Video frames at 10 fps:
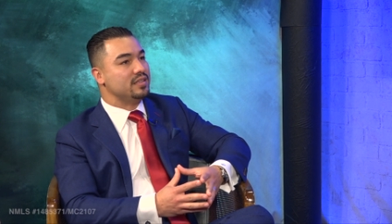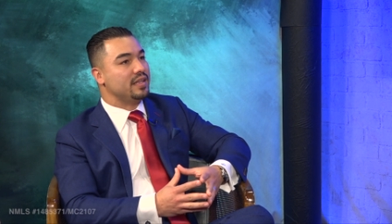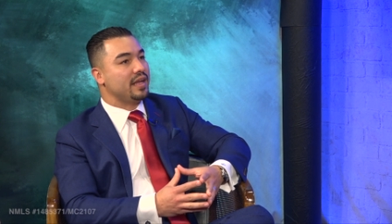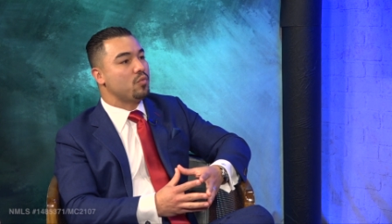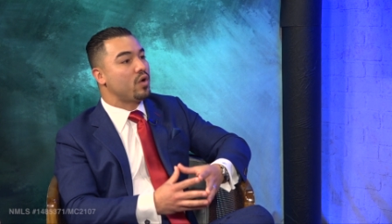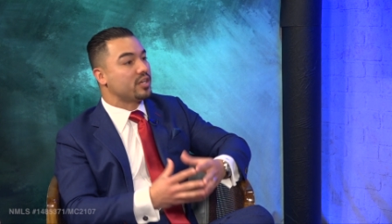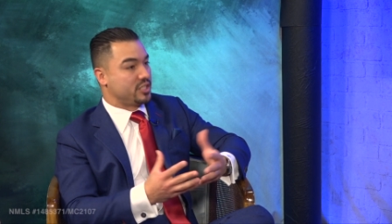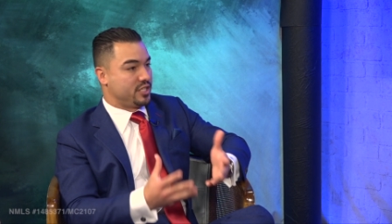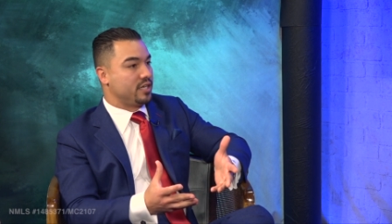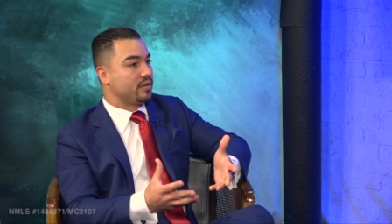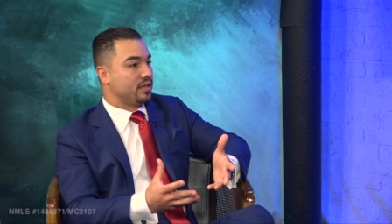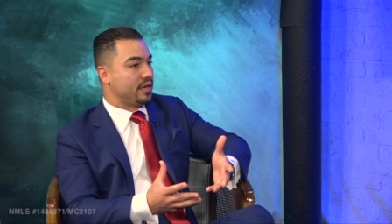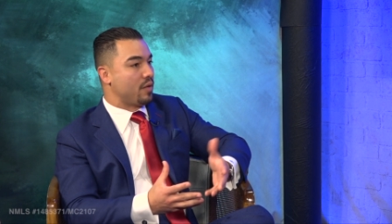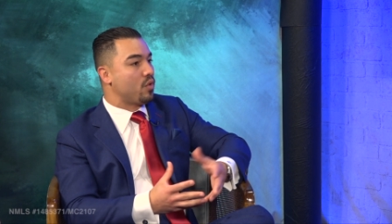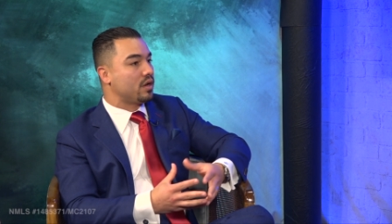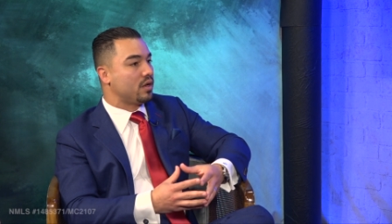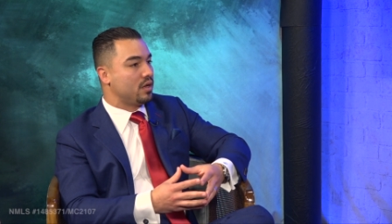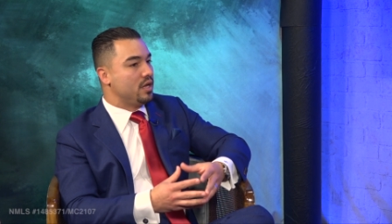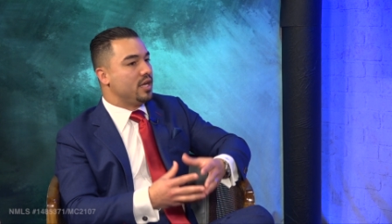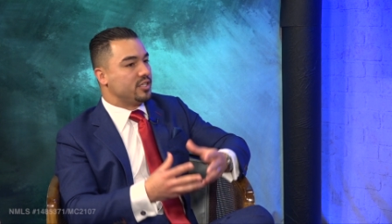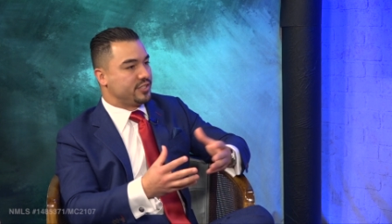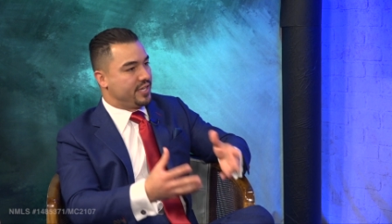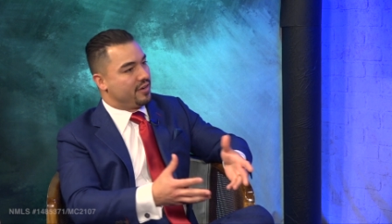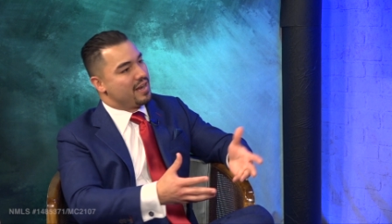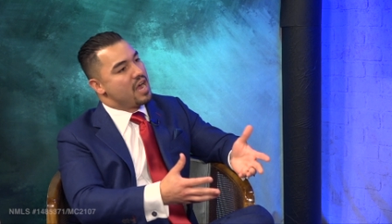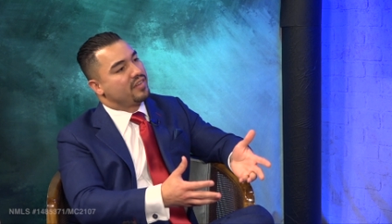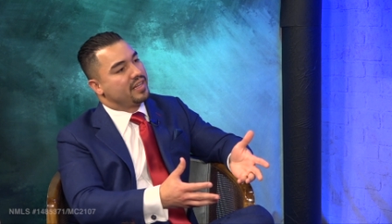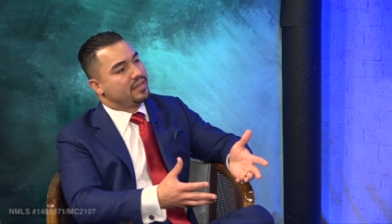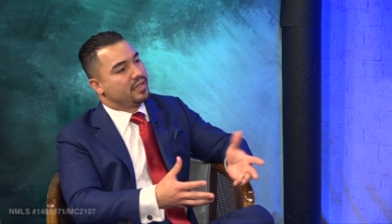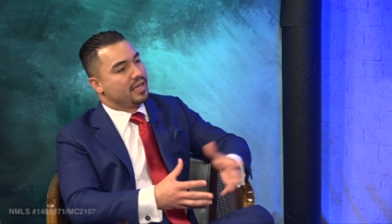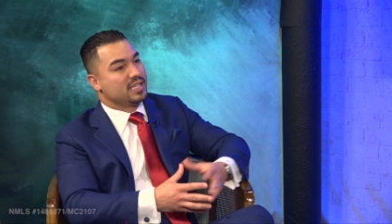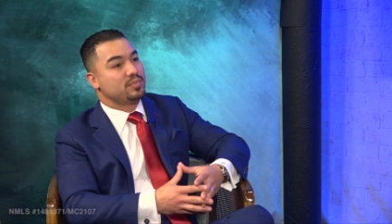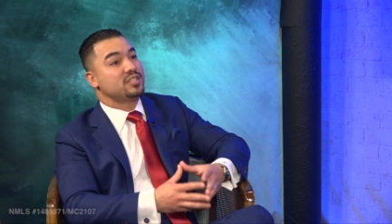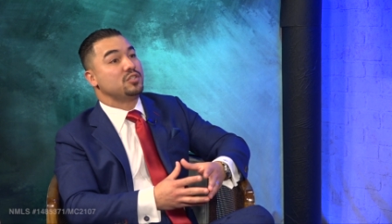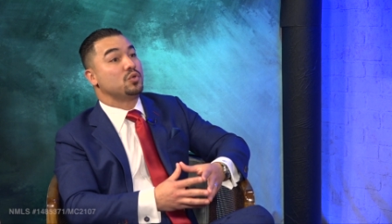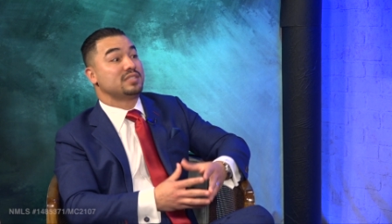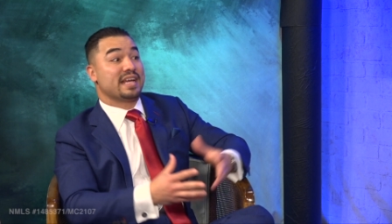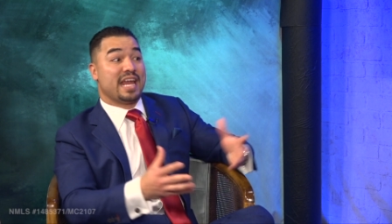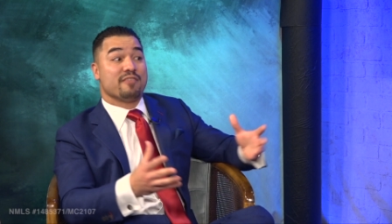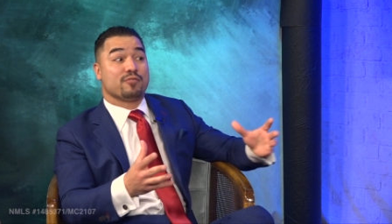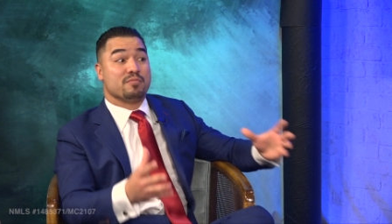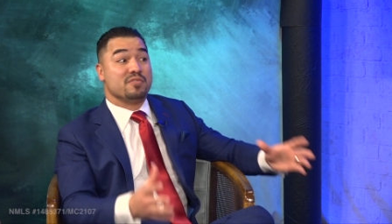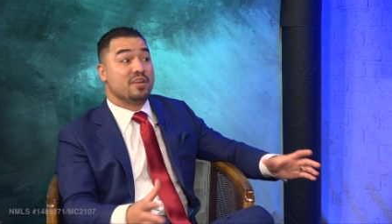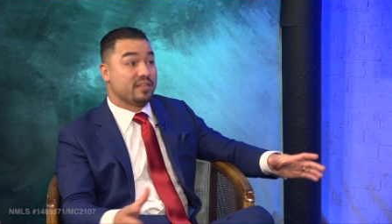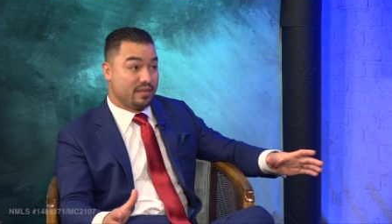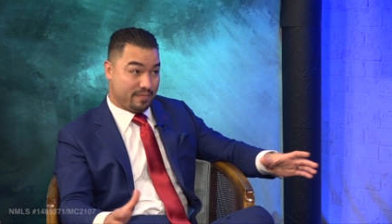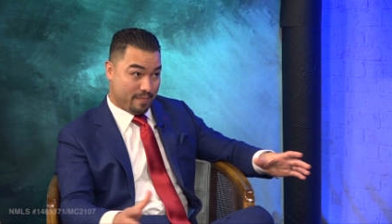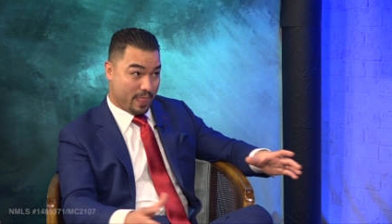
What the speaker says: they want to share it. They want to share how they did it, especially those that came from nothing,